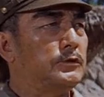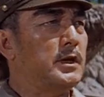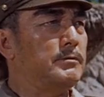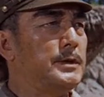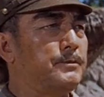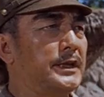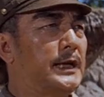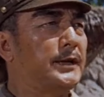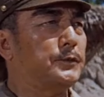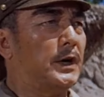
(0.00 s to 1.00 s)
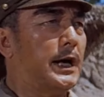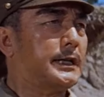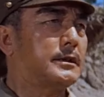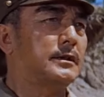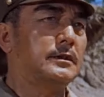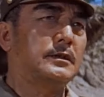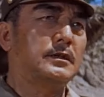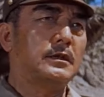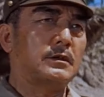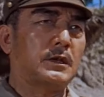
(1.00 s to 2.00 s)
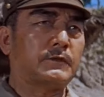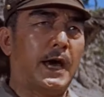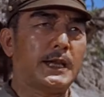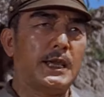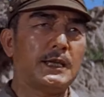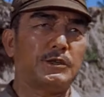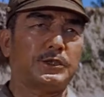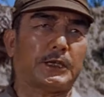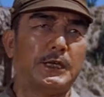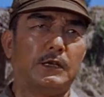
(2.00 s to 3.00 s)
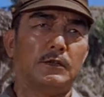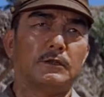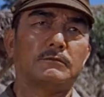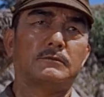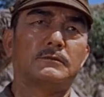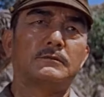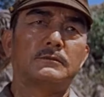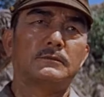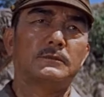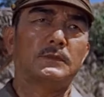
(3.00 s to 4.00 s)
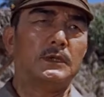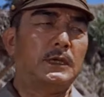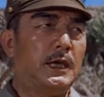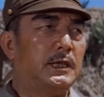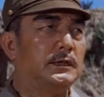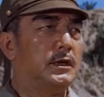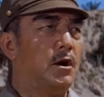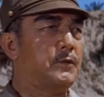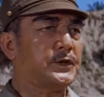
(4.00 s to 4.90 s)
It will be pleasant work requiring skill, and